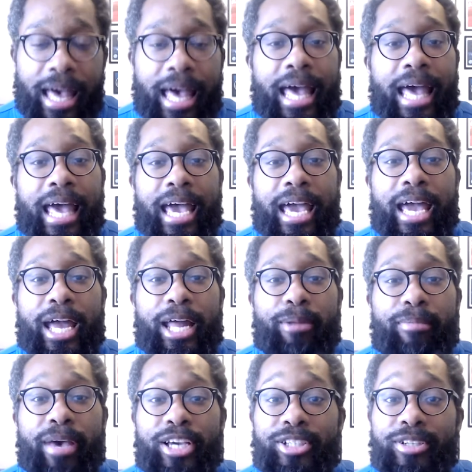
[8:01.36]

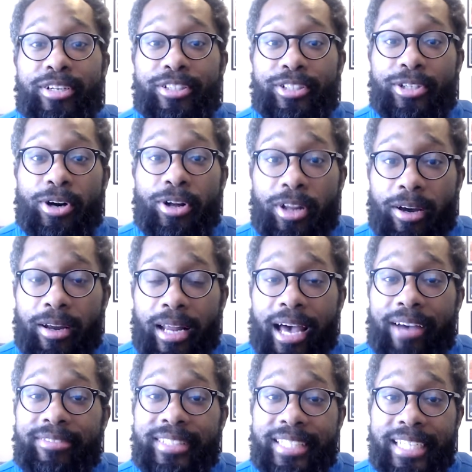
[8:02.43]
And make sure as you go along in
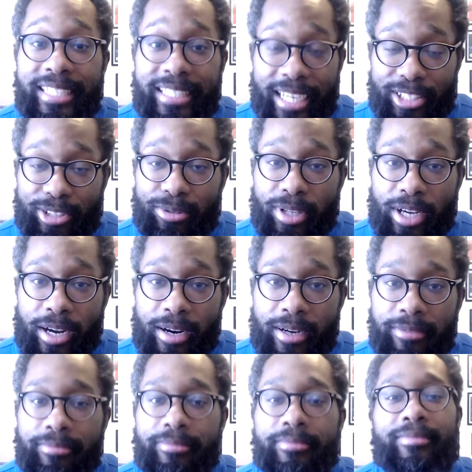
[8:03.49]
life, teach as you
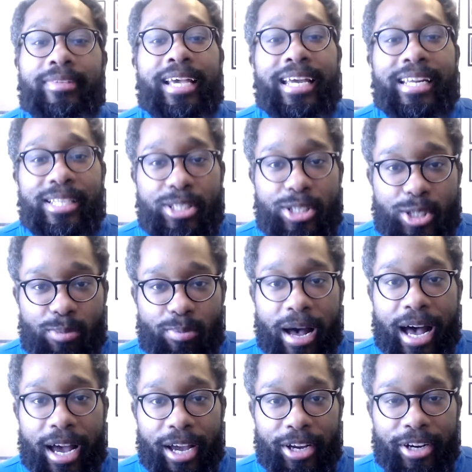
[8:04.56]
learn and
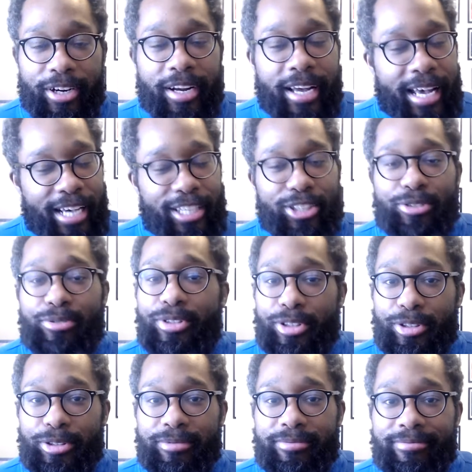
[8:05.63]
inspire as you
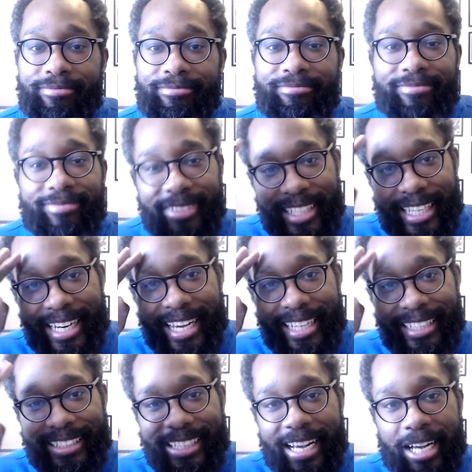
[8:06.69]
do. See you
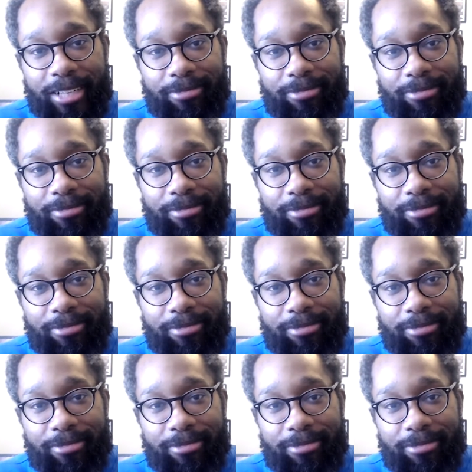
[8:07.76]
next time.